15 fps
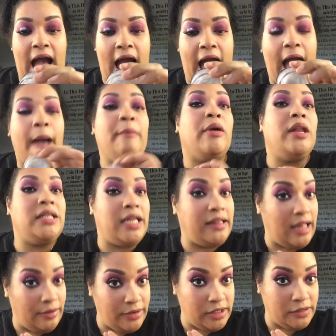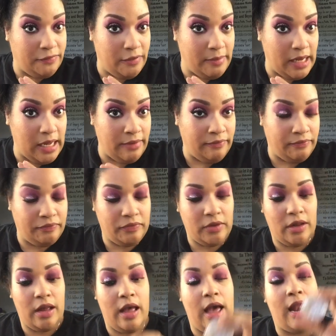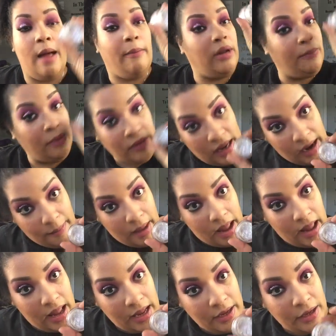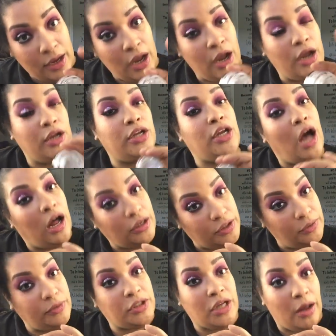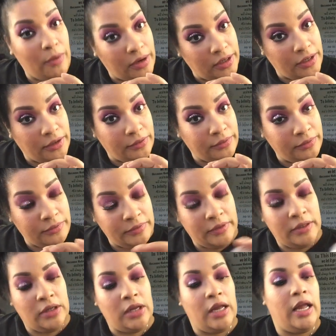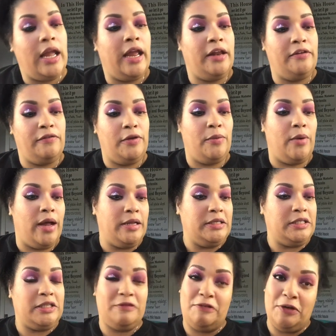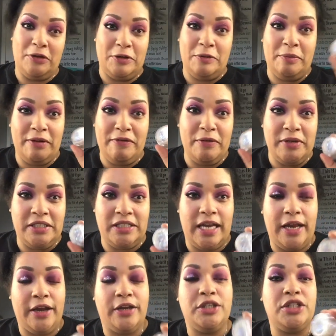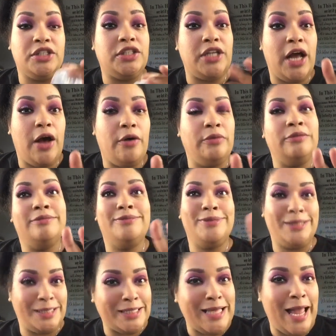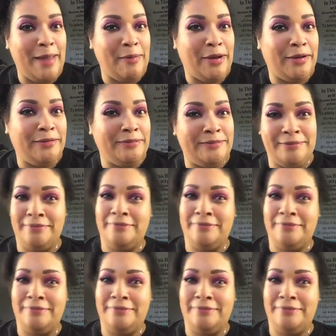I'm going to take that risk for me. And I'm going to put that on my eye. Y'all do what y'all want to do. And if you're a little bit of a risk taker, just know, disclaimer,